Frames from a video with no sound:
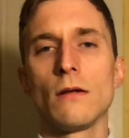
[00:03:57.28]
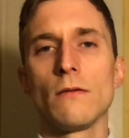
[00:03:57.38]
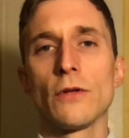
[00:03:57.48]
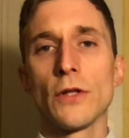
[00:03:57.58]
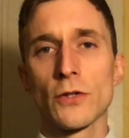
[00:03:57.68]

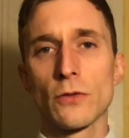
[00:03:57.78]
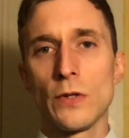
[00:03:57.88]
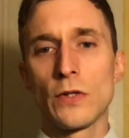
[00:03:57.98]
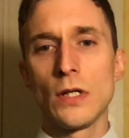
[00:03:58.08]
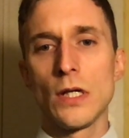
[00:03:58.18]
For this, we
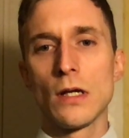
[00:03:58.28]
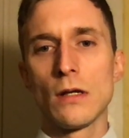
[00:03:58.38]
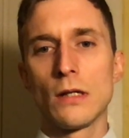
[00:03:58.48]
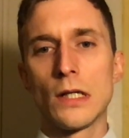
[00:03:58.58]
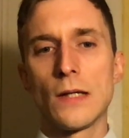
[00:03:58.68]
seek
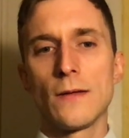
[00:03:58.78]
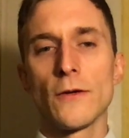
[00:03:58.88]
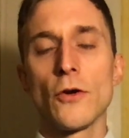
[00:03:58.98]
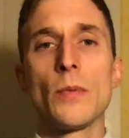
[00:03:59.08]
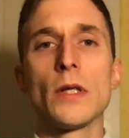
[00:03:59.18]
the
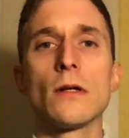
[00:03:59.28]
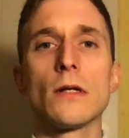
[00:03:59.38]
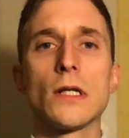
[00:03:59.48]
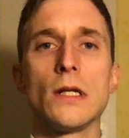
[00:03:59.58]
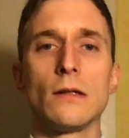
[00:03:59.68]

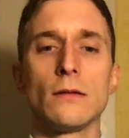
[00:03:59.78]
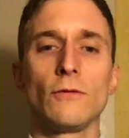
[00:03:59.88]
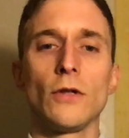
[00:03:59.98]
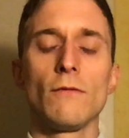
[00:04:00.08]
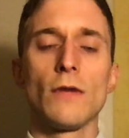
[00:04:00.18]
nobility of
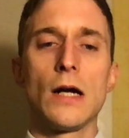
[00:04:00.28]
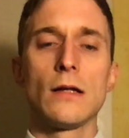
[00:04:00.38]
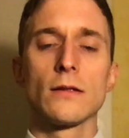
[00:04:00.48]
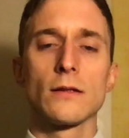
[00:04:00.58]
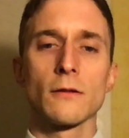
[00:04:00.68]

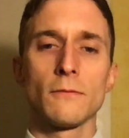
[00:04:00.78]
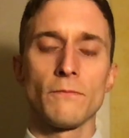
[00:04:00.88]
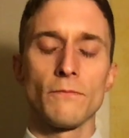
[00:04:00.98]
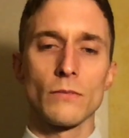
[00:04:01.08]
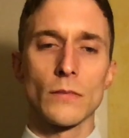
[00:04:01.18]
nonviolence,
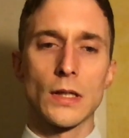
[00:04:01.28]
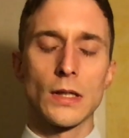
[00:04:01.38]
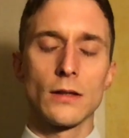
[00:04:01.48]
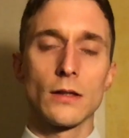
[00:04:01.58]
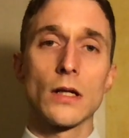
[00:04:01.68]

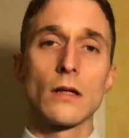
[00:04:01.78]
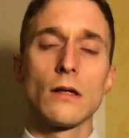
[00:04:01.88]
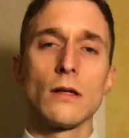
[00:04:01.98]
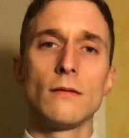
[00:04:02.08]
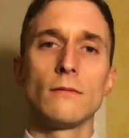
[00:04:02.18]
the
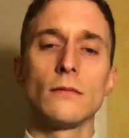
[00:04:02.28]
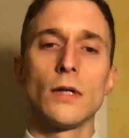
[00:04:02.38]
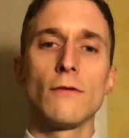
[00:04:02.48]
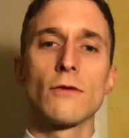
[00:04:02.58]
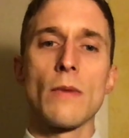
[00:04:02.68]
dignity
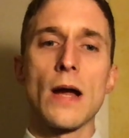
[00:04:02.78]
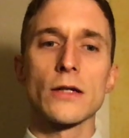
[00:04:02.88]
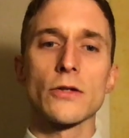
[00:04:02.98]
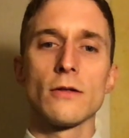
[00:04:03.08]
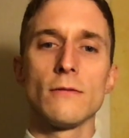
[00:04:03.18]
of
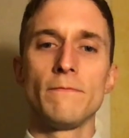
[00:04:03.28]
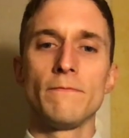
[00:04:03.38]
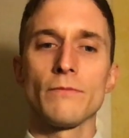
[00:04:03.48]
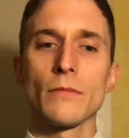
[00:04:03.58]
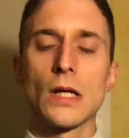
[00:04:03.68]
compassion,
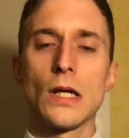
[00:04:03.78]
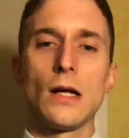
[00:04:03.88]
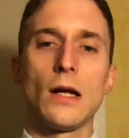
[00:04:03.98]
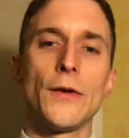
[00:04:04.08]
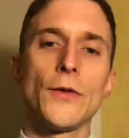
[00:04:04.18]

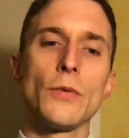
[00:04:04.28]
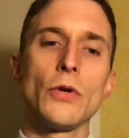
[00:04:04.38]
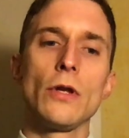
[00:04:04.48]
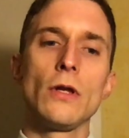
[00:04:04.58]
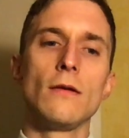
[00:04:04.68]
and the
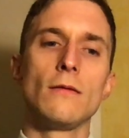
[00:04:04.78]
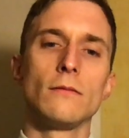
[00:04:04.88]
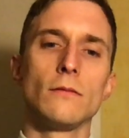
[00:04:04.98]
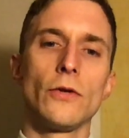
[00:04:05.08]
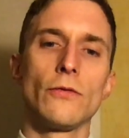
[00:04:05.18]
beauty of